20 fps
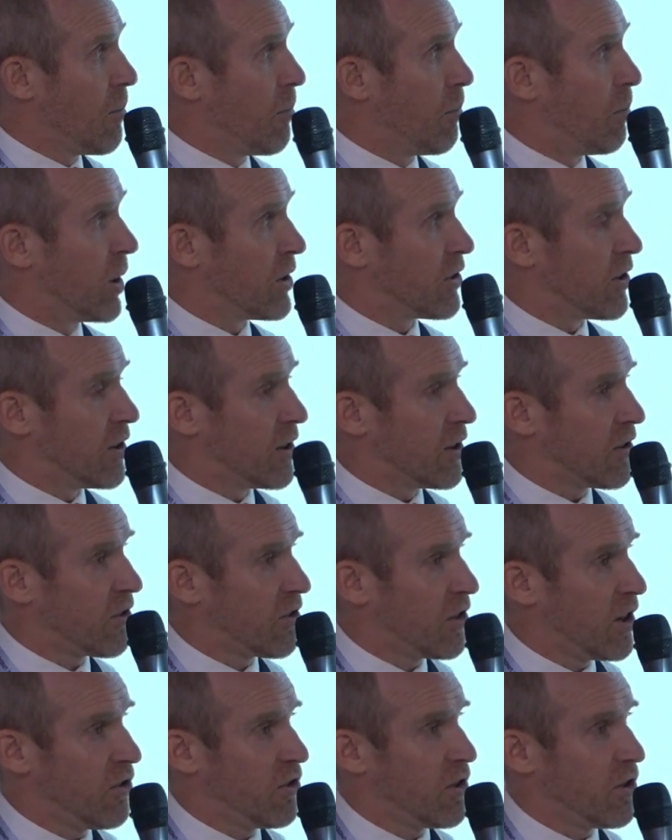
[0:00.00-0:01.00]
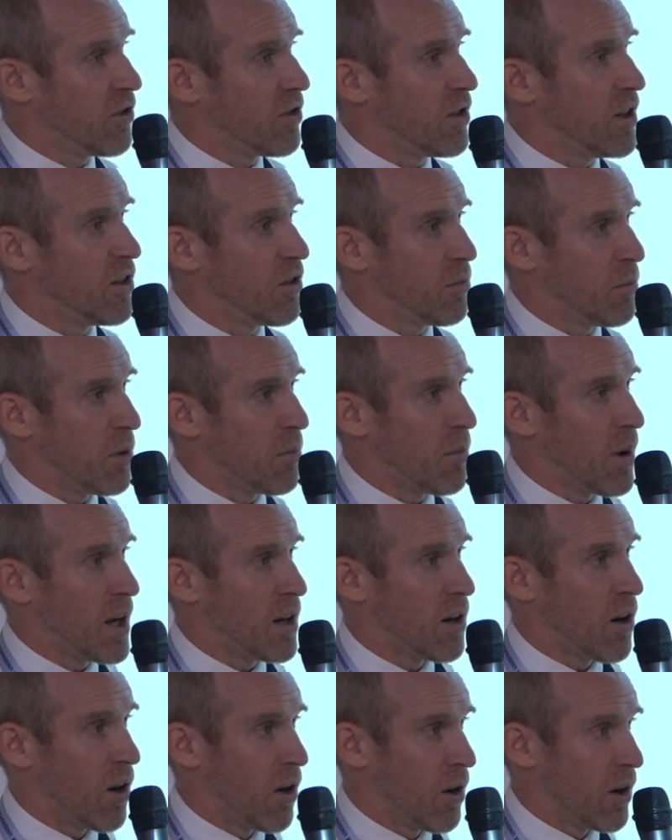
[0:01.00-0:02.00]
But the decisions need to be made
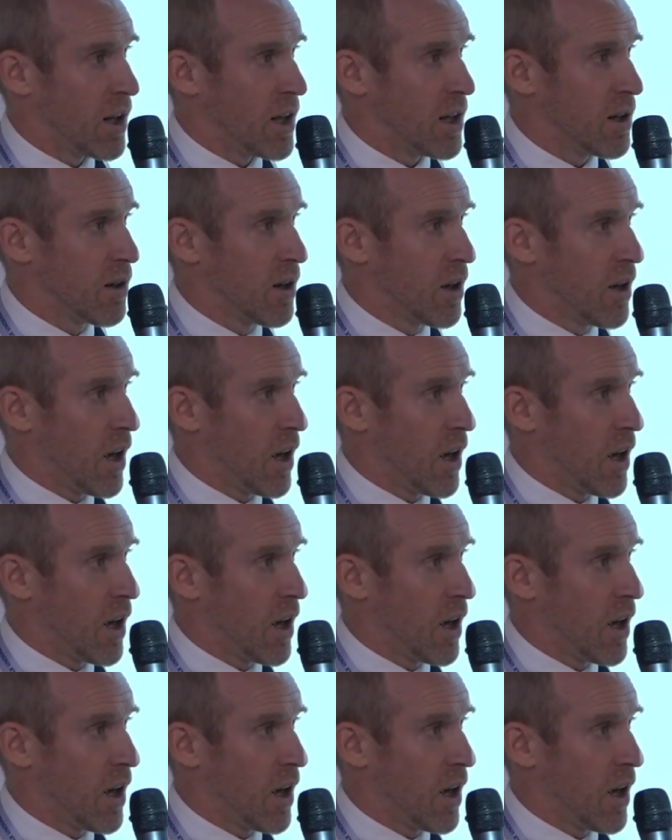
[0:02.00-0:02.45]
early.